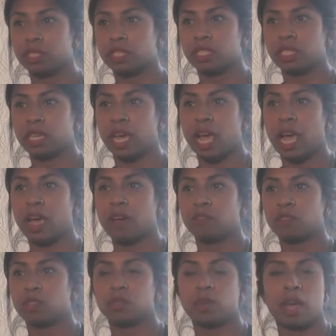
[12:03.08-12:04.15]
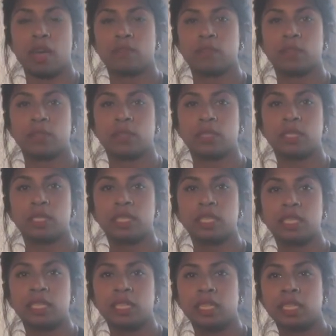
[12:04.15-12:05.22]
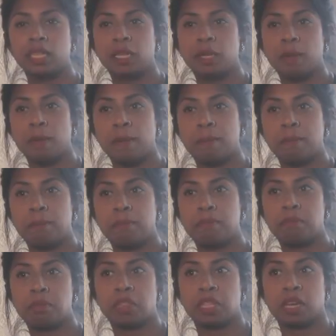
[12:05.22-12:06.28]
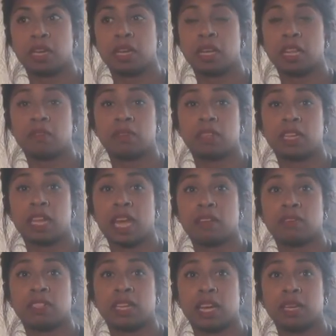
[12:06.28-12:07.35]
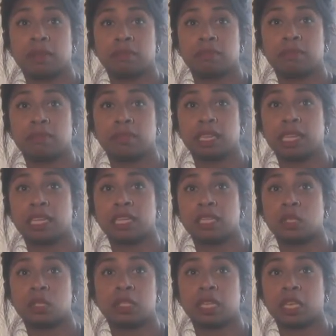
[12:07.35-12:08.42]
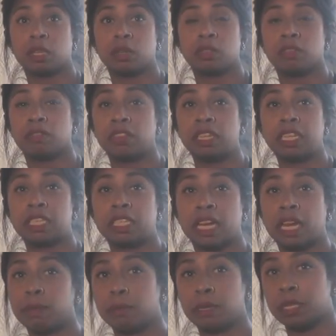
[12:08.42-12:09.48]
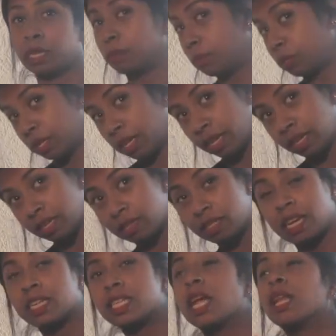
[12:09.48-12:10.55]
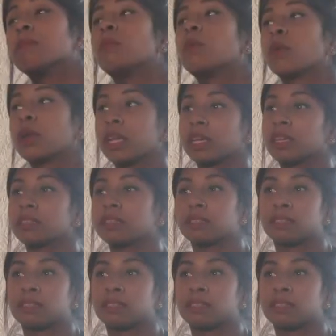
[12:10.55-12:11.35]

to have to travel, but then not even have time. Like, it's just like you're defeating time by teleporting.